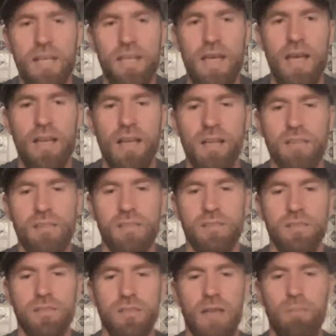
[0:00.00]
Take care,
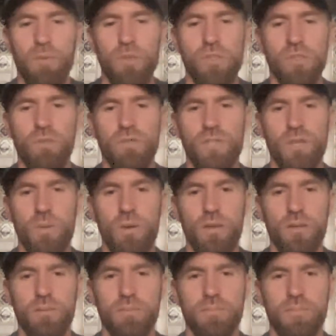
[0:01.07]
guys. And much love
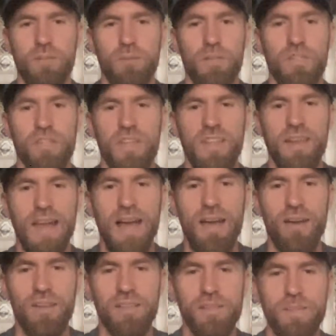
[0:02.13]
to you all. I'm going to turn
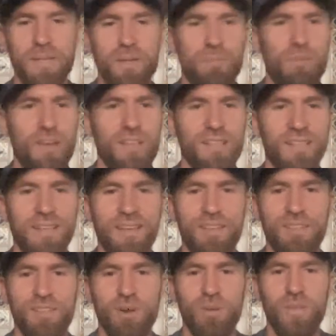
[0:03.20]
the light on. It's a bit
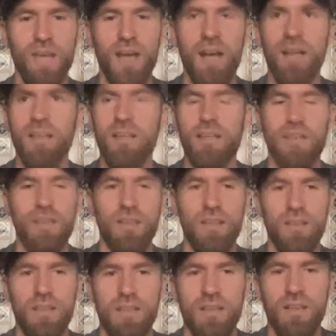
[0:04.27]
depressing here. It's so dark.
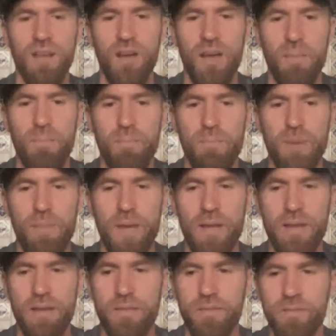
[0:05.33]
All right.
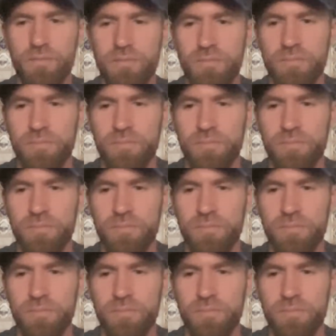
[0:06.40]
Bye-bye.